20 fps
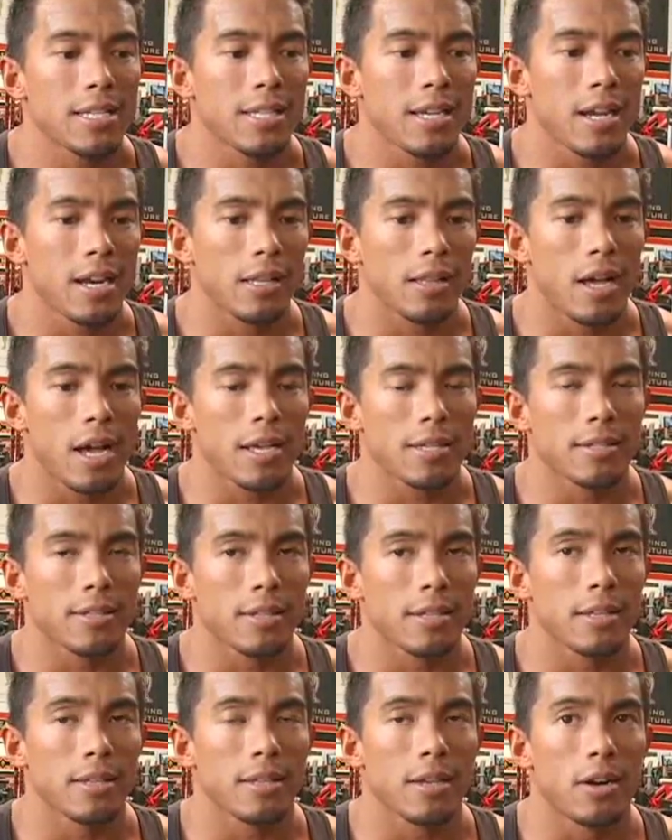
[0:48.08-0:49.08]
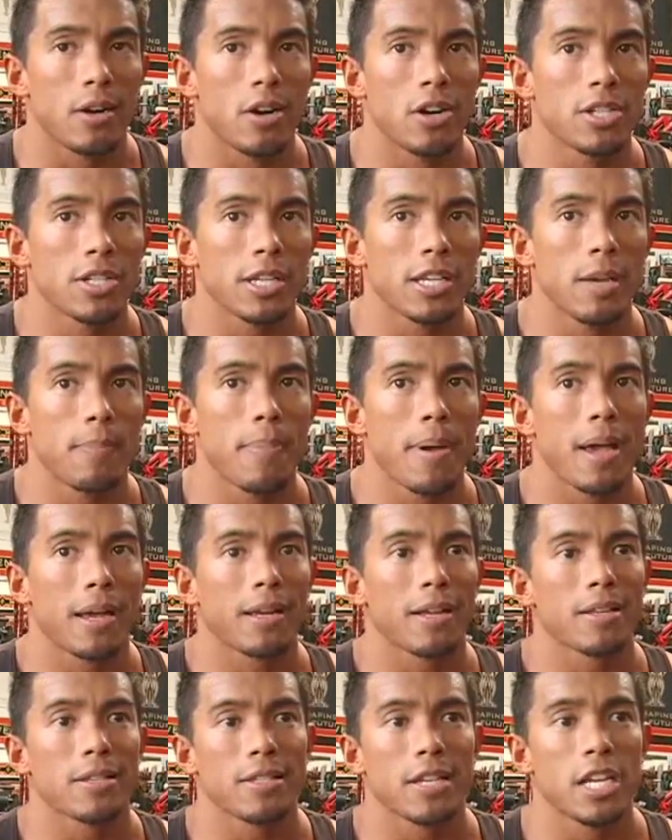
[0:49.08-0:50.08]
I just kind of lost the, the, urge to get
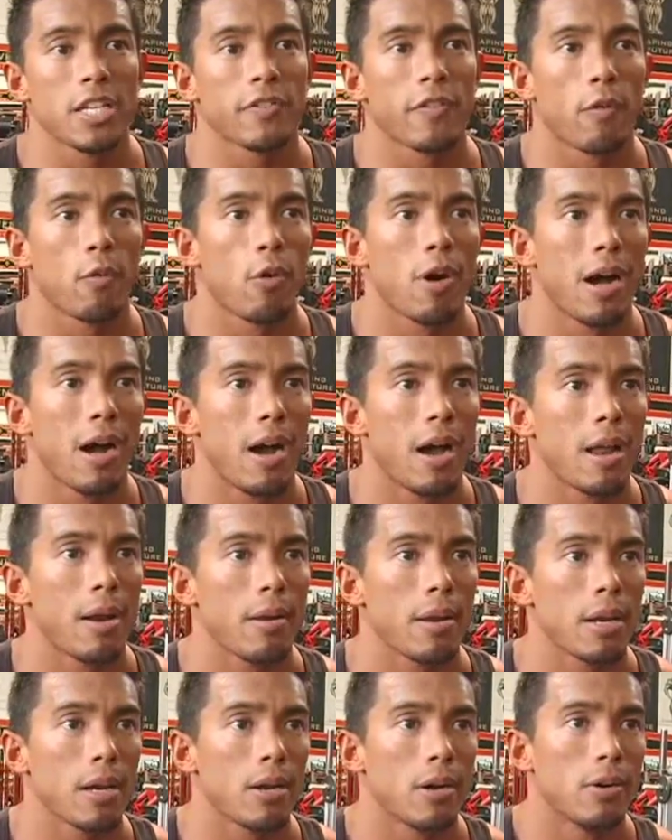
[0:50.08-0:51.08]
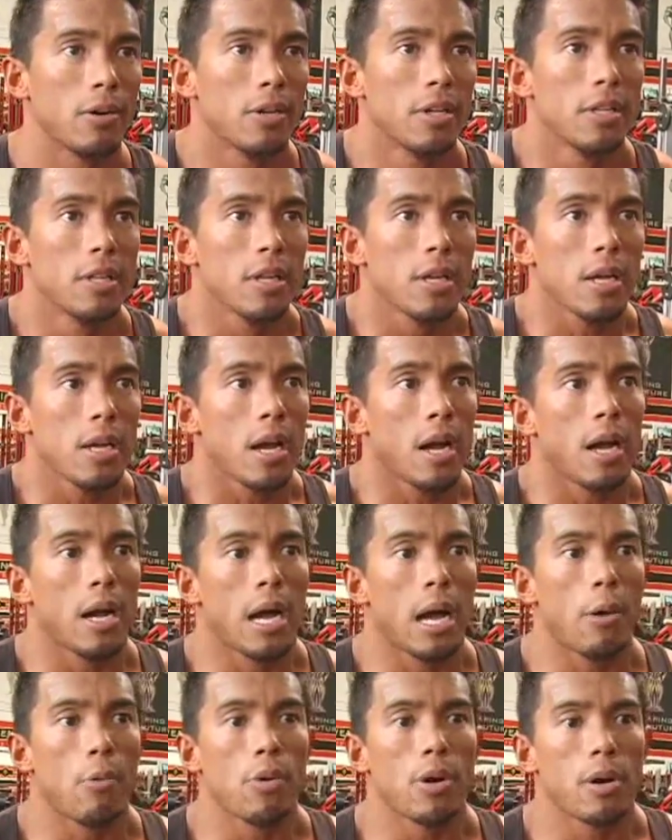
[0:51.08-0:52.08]
back on stage for a while. You know,
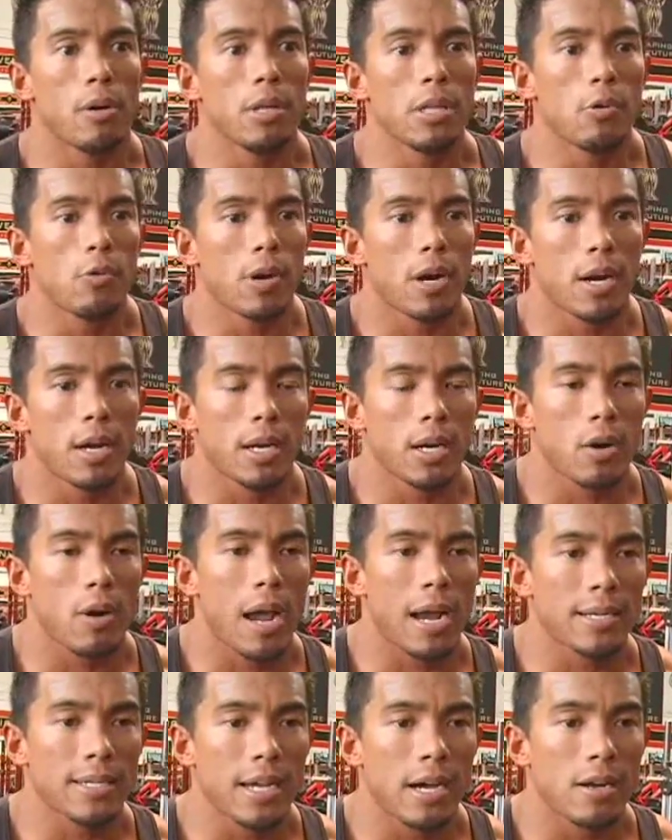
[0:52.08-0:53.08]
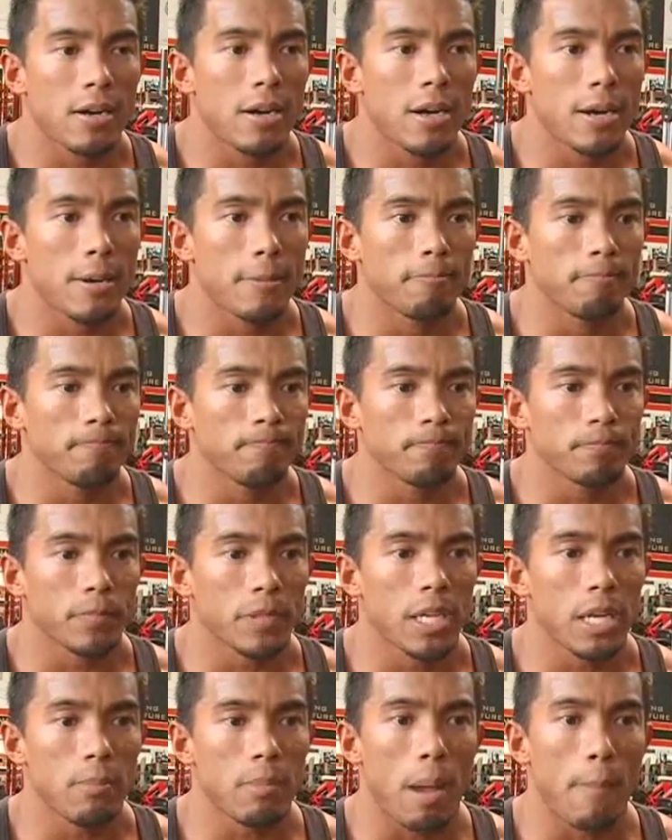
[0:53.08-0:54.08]
uh, I really wanted to crack down on
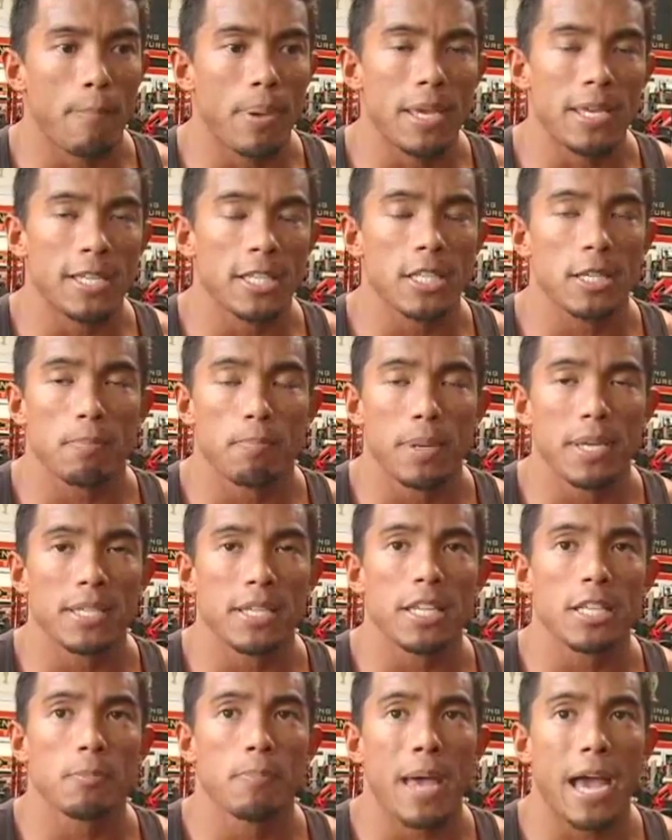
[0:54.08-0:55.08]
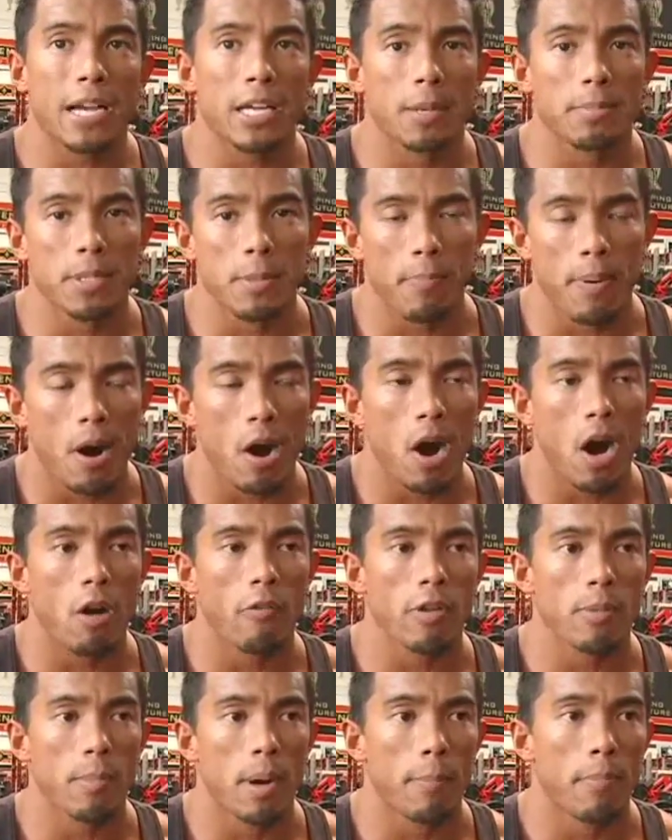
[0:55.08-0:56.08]
getting my business back up to
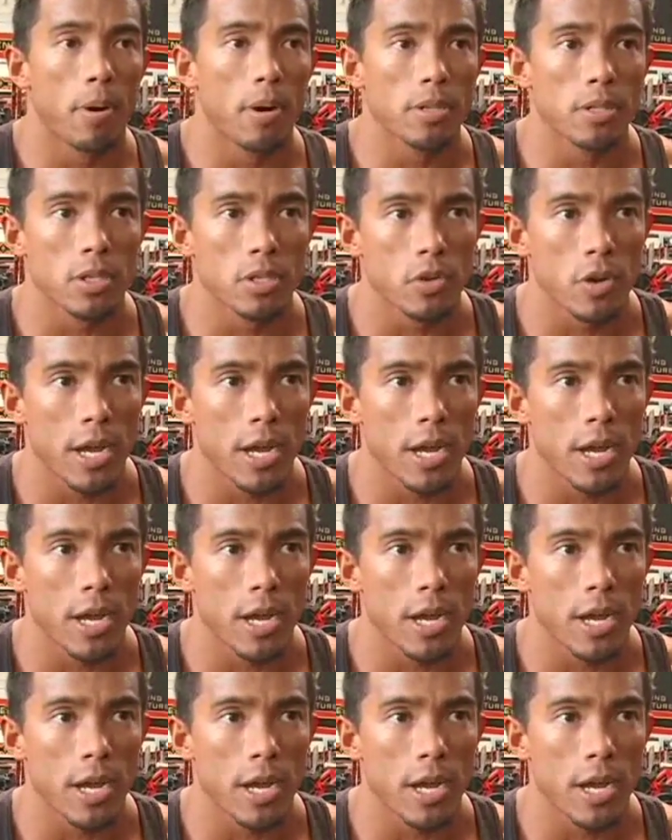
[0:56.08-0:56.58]
par with my personal